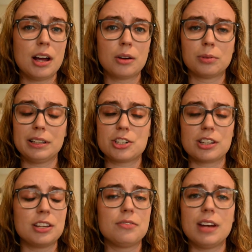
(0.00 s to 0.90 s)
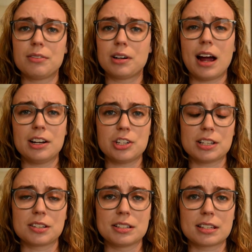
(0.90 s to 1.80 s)
religion that you've never had a chance
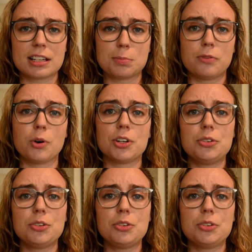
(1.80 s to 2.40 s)
to discuss before.